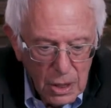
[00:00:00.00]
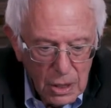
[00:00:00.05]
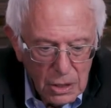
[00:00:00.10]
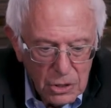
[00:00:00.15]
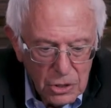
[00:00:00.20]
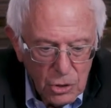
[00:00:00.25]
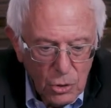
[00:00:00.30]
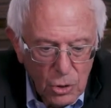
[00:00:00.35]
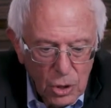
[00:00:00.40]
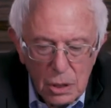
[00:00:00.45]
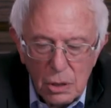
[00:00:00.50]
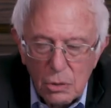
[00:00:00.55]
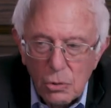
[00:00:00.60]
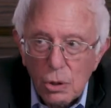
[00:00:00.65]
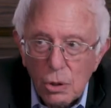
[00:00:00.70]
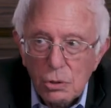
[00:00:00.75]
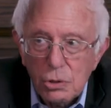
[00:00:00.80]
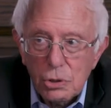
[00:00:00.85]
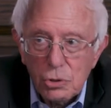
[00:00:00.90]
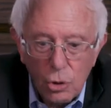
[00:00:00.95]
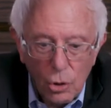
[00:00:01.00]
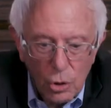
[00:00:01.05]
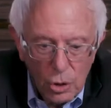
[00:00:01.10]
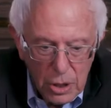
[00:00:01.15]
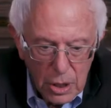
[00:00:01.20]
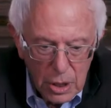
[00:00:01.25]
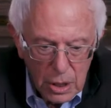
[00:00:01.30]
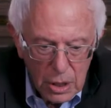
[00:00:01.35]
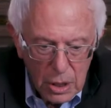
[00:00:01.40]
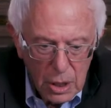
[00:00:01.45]
song called
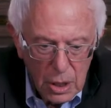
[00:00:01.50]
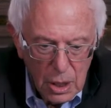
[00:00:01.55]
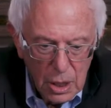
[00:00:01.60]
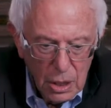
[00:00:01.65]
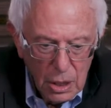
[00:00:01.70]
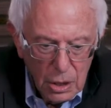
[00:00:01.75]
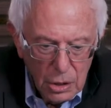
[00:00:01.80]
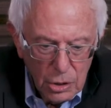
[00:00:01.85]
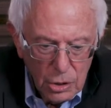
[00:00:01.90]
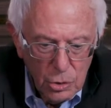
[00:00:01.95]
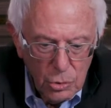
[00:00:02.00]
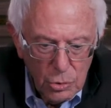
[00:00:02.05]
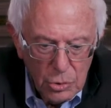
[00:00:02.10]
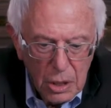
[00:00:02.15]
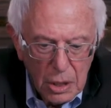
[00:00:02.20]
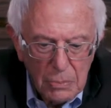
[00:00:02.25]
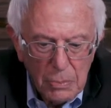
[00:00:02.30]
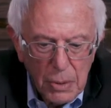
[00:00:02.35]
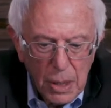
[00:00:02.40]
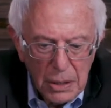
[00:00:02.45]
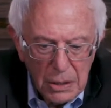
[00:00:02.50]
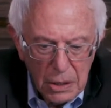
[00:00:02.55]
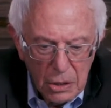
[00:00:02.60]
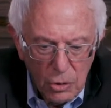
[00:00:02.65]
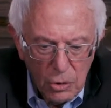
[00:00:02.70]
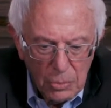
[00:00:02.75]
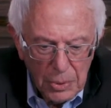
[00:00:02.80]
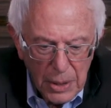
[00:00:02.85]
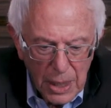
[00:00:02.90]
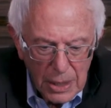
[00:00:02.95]
Talking Union by the
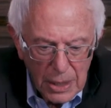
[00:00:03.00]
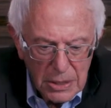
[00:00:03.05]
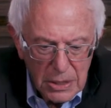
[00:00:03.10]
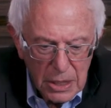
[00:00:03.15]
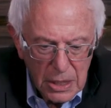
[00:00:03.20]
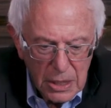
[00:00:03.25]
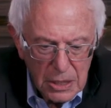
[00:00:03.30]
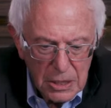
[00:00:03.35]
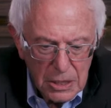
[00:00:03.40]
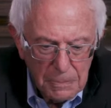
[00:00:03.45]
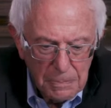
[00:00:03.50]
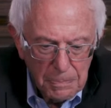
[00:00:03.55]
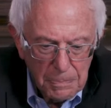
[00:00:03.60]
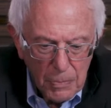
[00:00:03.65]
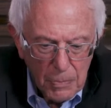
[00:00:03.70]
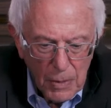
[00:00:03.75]
Almanac Singers.